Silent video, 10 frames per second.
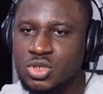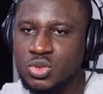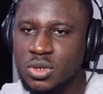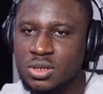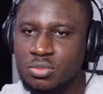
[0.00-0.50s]

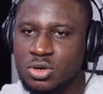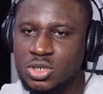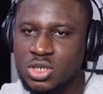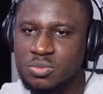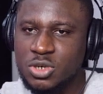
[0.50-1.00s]
between, but
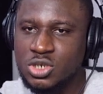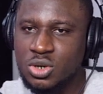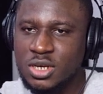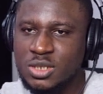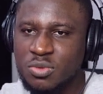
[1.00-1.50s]
just make
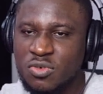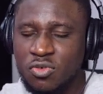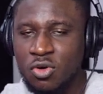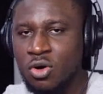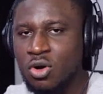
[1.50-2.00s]
sure it's
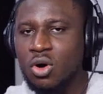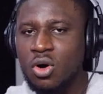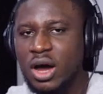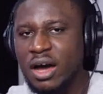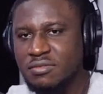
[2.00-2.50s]
before
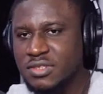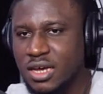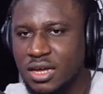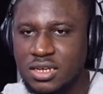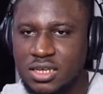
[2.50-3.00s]
or
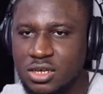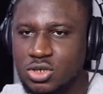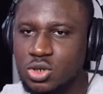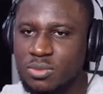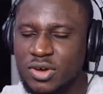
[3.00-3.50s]
after the
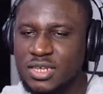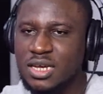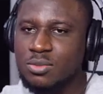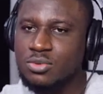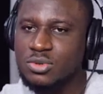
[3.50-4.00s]
kick drum. For
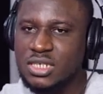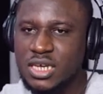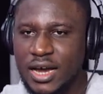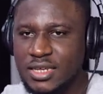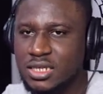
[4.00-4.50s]
example,
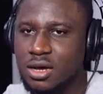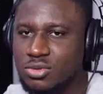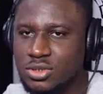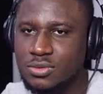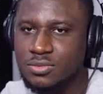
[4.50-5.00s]
see how it
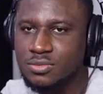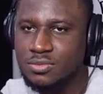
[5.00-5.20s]
sounds